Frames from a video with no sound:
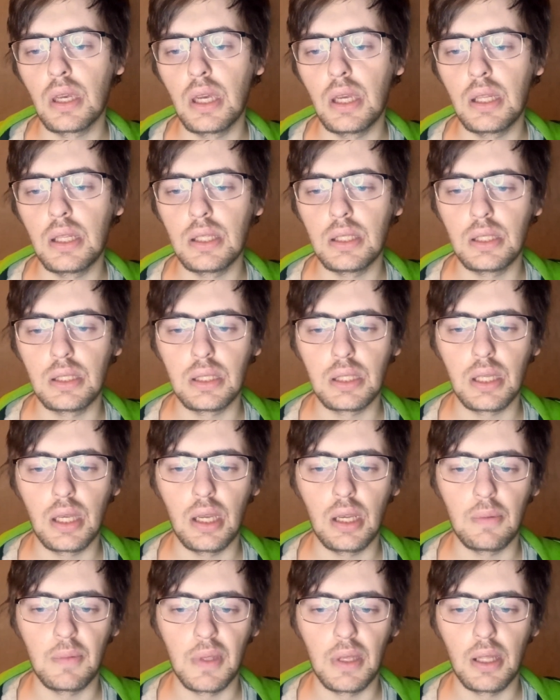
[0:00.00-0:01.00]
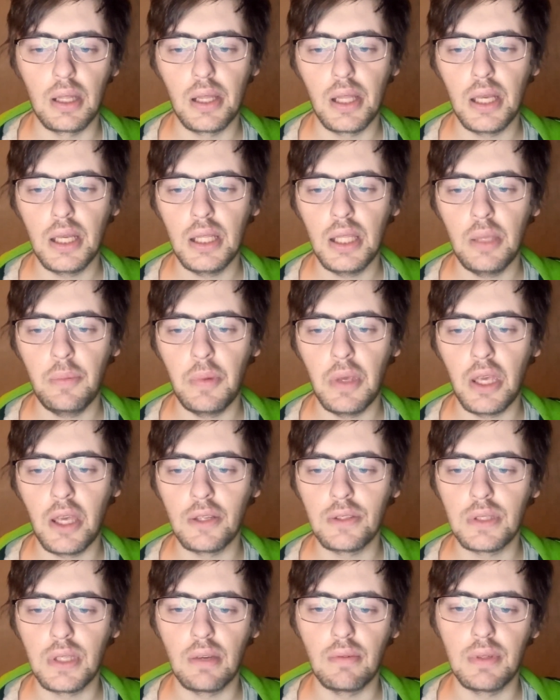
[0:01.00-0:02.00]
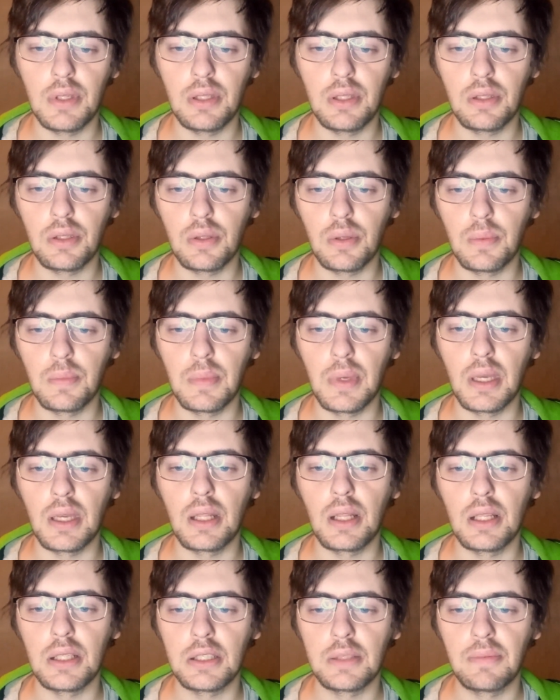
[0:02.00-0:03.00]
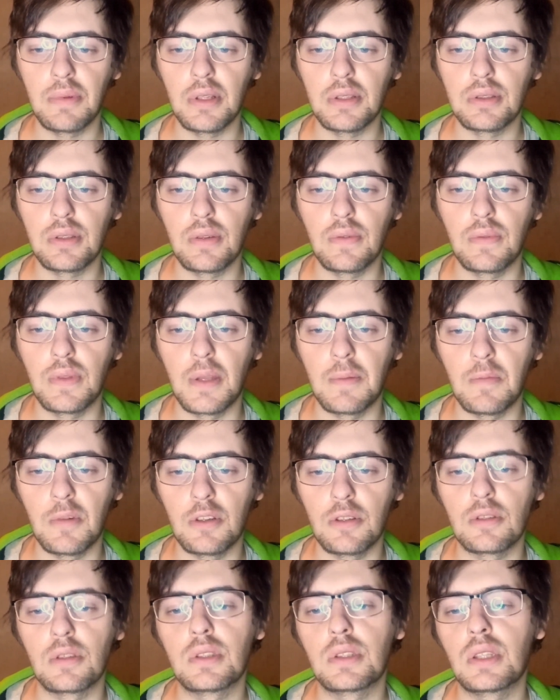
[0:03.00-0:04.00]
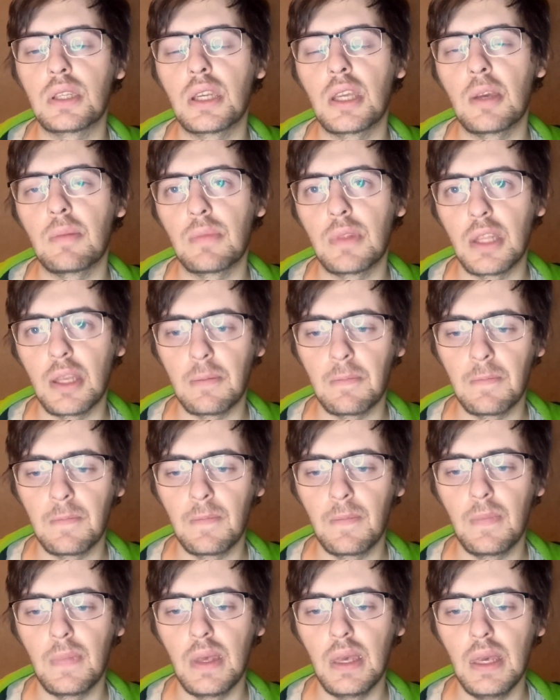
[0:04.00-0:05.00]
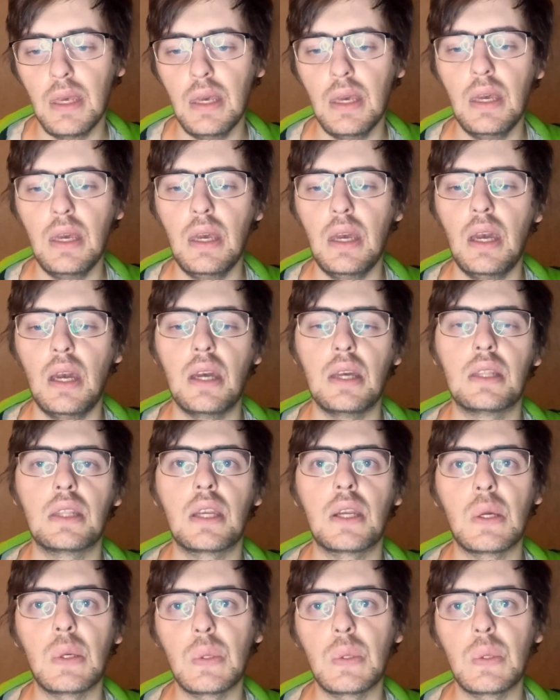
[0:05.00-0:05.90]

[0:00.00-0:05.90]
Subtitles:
games scared me, likely because I wanted to make less plays of them or stream them. I